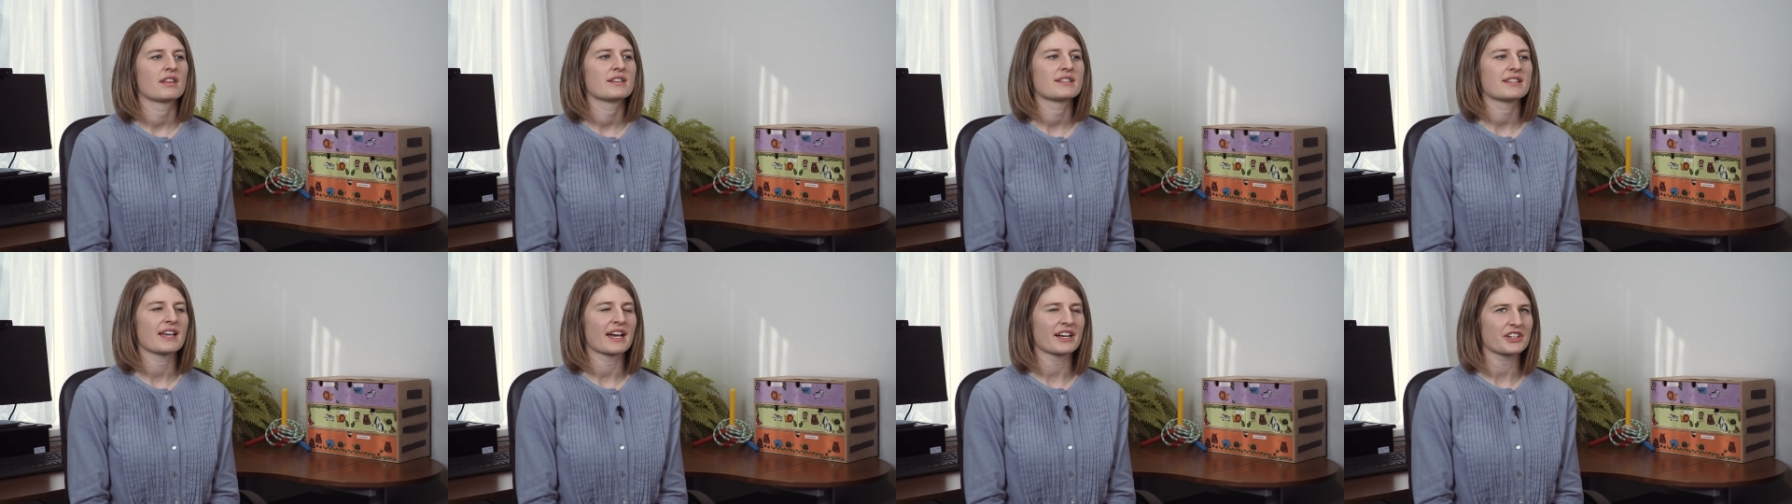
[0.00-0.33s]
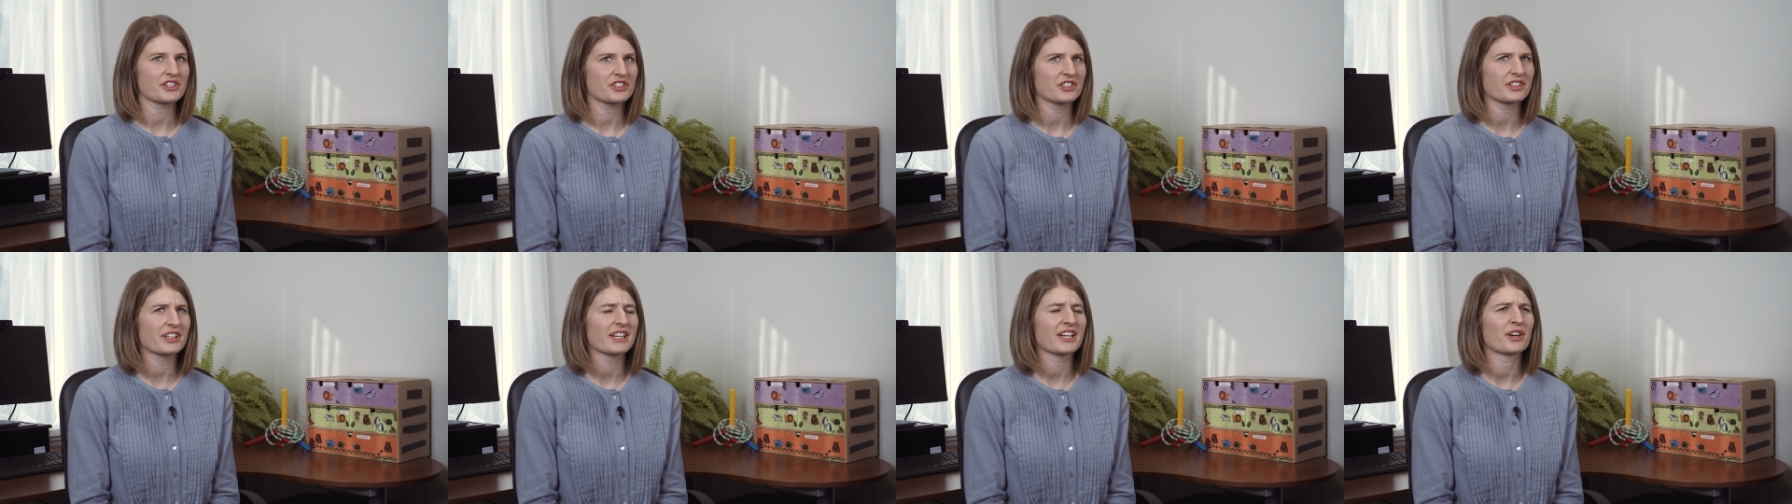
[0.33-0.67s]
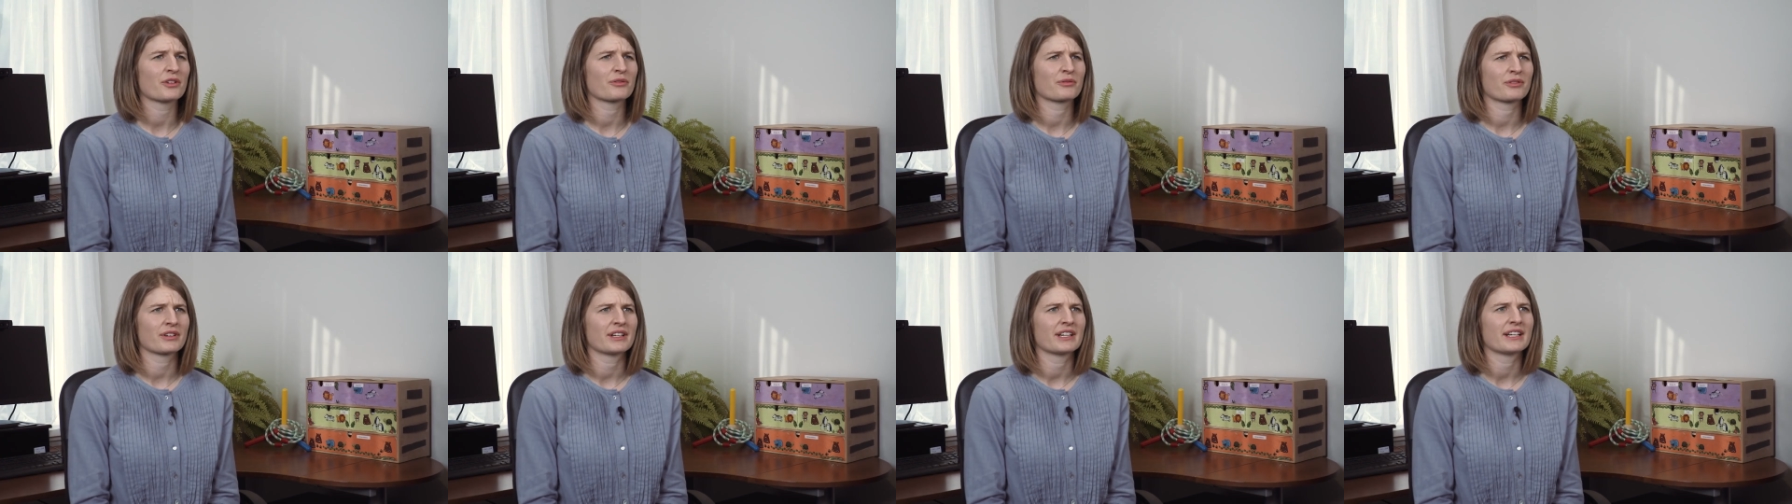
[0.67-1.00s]
There's actually
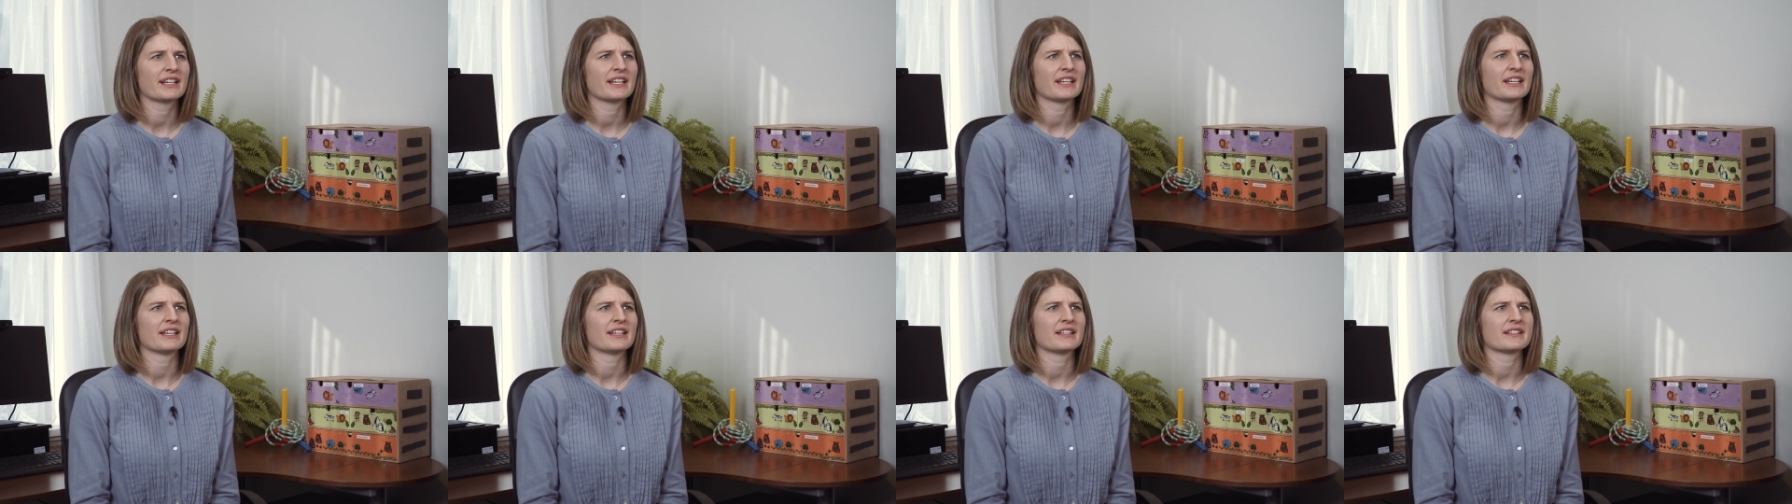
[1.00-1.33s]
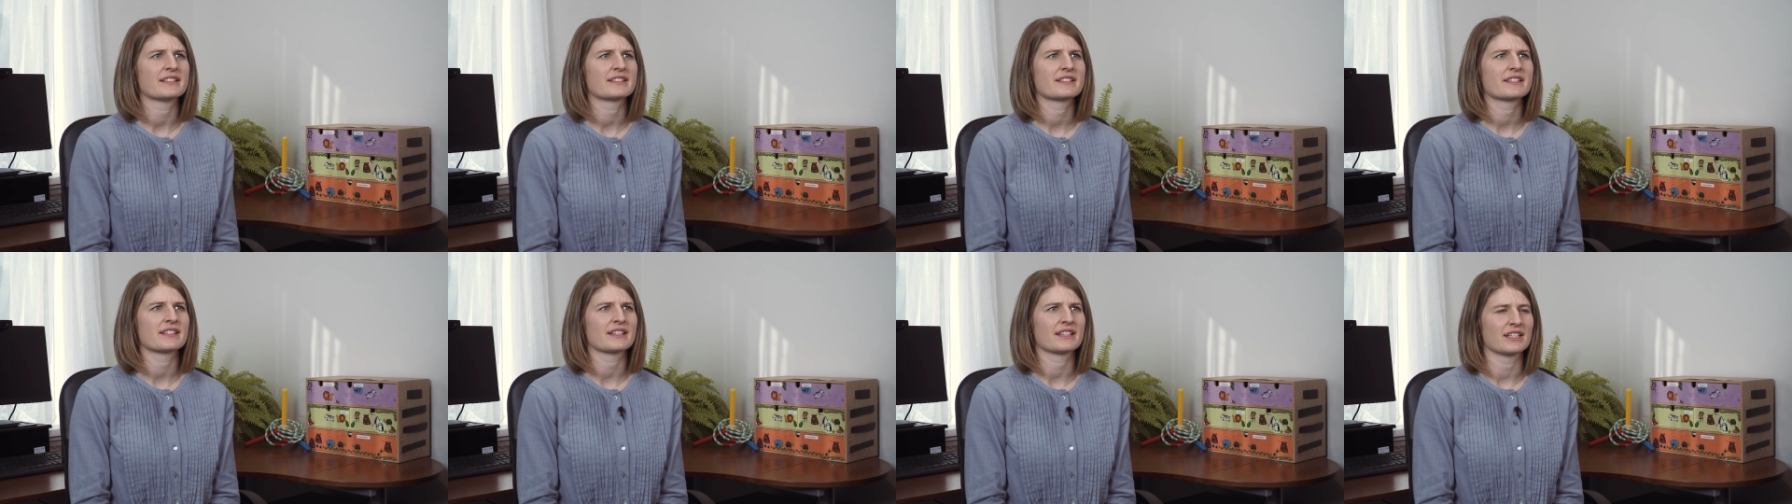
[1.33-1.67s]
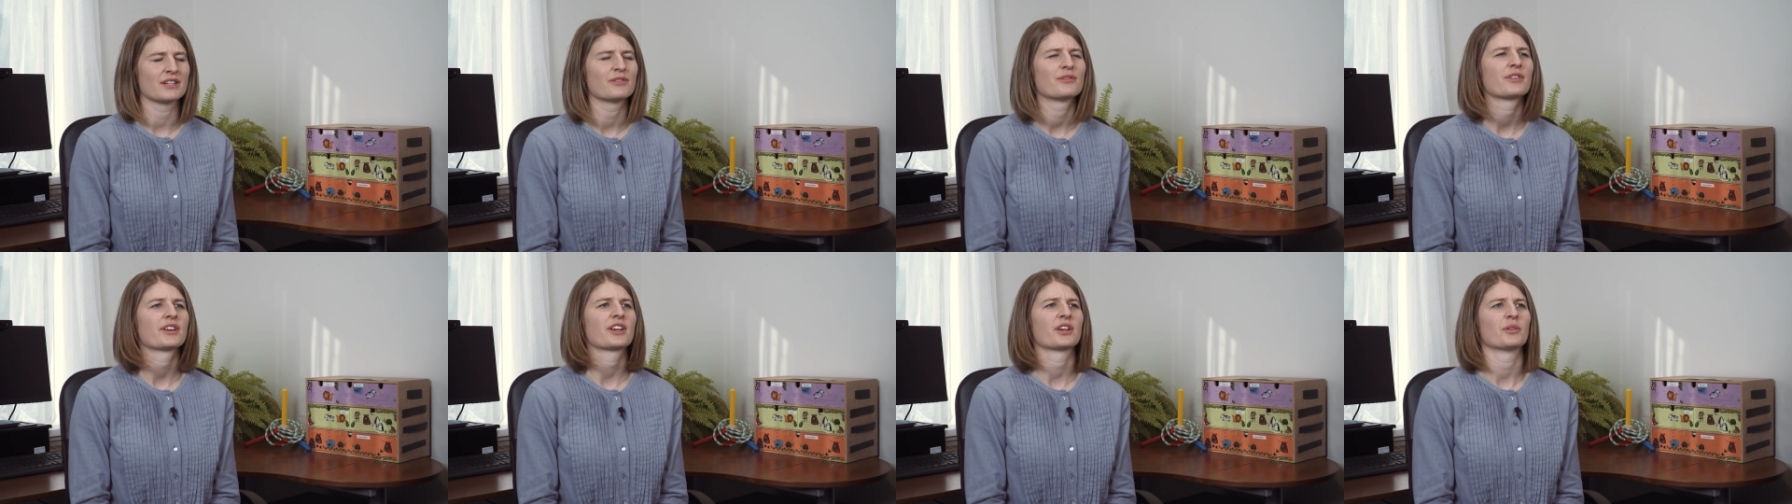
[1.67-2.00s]
a really
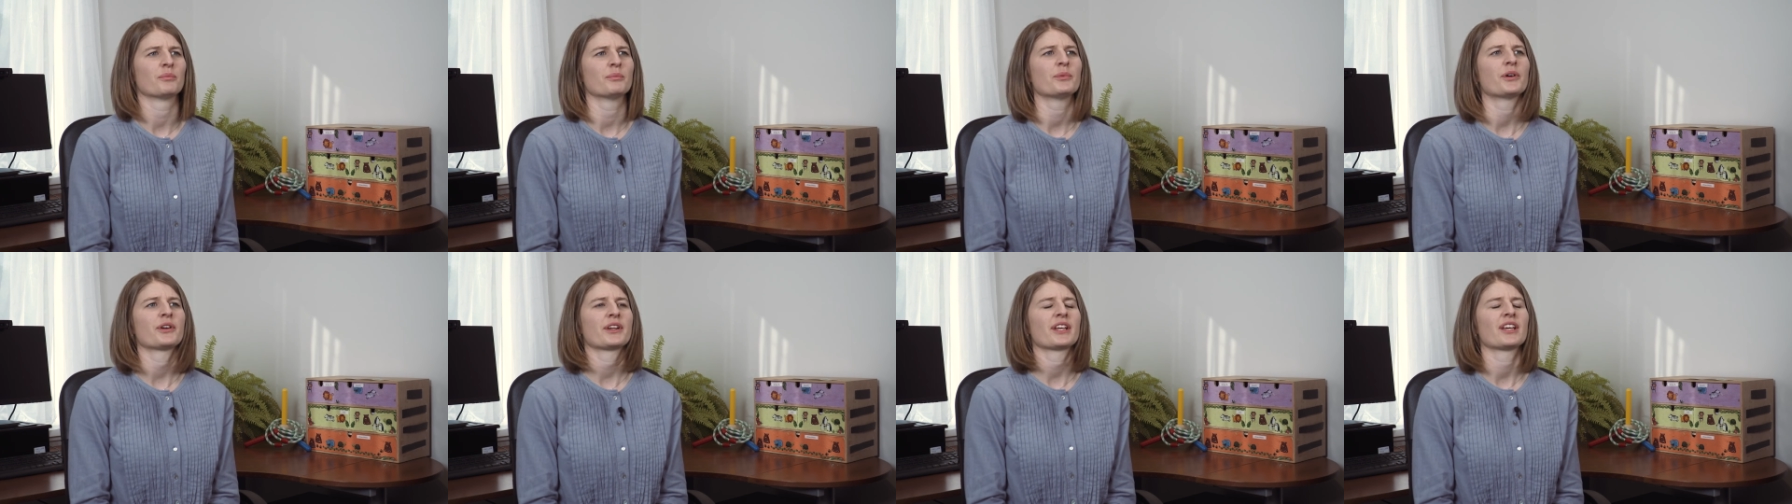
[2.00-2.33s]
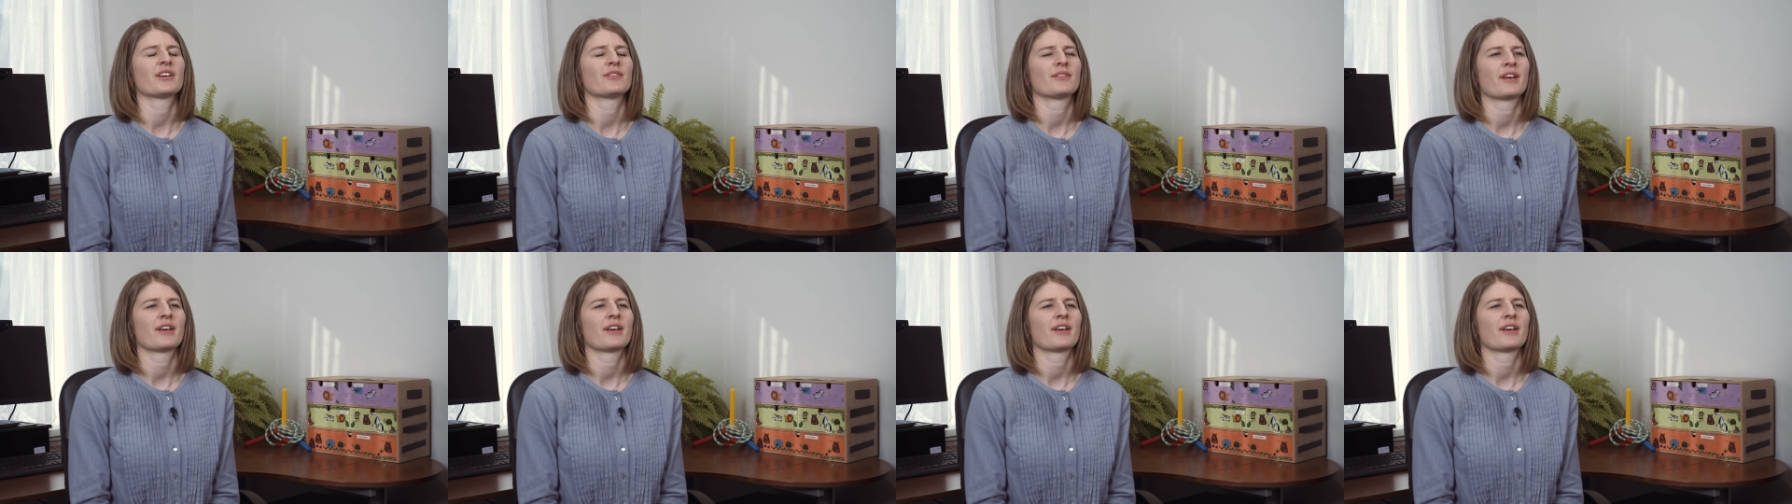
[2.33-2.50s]
significant body